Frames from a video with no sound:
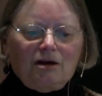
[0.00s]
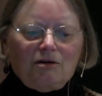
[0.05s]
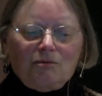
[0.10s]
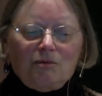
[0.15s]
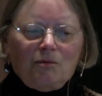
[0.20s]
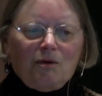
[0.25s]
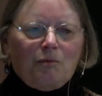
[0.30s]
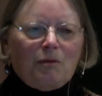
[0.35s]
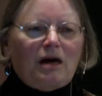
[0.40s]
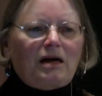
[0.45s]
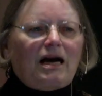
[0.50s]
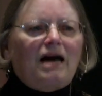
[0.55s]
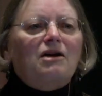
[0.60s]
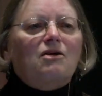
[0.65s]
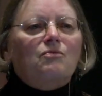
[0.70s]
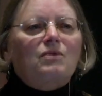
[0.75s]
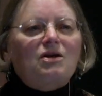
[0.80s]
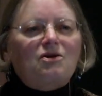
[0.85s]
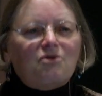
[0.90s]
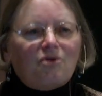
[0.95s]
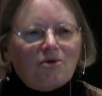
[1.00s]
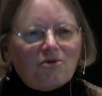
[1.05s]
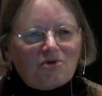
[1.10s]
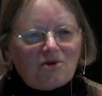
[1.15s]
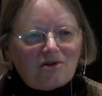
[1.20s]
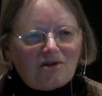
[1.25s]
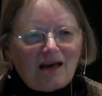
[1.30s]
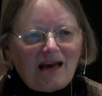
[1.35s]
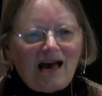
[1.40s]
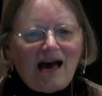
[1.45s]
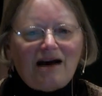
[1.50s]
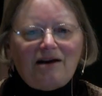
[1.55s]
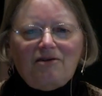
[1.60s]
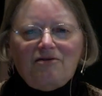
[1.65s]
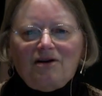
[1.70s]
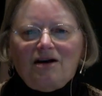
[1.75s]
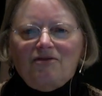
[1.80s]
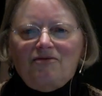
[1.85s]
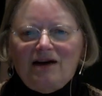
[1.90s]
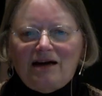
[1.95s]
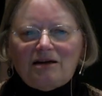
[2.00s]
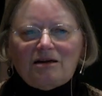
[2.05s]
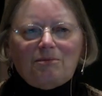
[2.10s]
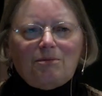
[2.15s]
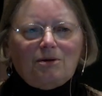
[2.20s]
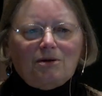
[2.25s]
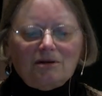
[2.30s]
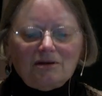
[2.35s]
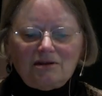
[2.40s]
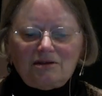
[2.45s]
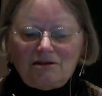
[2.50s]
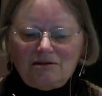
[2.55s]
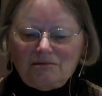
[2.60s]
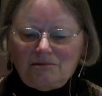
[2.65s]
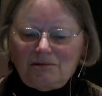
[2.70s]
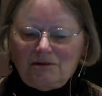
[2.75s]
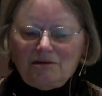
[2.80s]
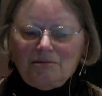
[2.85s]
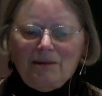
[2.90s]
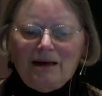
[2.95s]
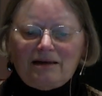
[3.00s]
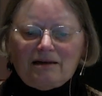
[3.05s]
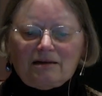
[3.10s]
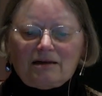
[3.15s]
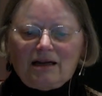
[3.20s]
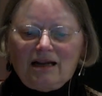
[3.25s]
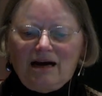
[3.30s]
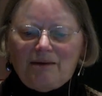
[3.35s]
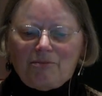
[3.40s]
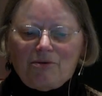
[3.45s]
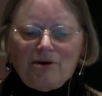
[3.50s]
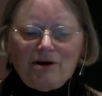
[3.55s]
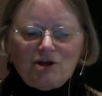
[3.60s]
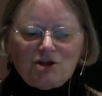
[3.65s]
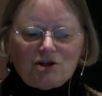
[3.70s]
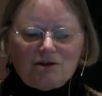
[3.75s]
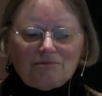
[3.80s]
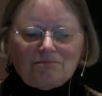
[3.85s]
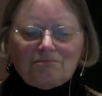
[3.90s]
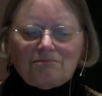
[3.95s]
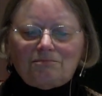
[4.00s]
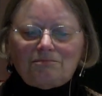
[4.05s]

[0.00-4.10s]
what kind of resources they had available to make a collaboration.